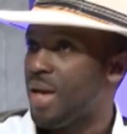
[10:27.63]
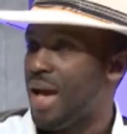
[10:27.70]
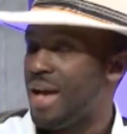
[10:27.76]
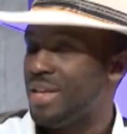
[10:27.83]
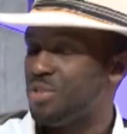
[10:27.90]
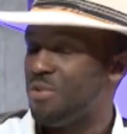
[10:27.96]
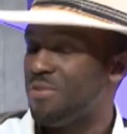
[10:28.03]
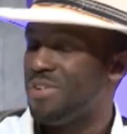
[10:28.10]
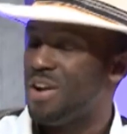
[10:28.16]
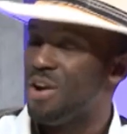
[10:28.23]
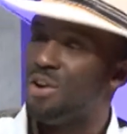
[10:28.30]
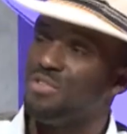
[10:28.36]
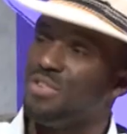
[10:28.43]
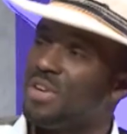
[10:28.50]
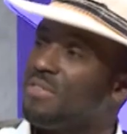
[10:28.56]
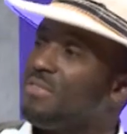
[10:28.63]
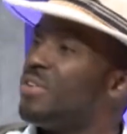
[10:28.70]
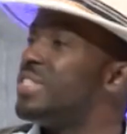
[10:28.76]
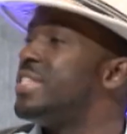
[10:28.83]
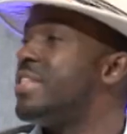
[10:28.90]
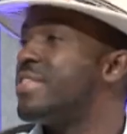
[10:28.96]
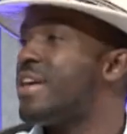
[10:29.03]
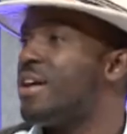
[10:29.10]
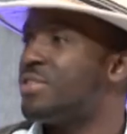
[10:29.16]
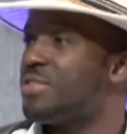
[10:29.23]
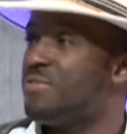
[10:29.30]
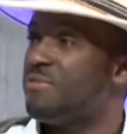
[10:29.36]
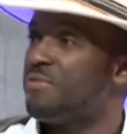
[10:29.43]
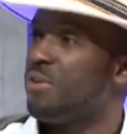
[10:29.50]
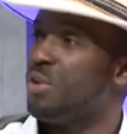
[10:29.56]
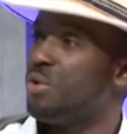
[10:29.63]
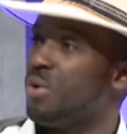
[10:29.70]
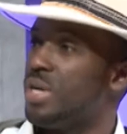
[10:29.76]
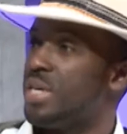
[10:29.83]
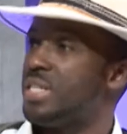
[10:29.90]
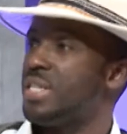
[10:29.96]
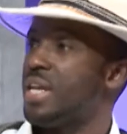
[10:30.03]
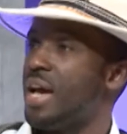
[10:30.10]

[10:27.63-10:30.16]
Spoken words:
has over 140,000 followers,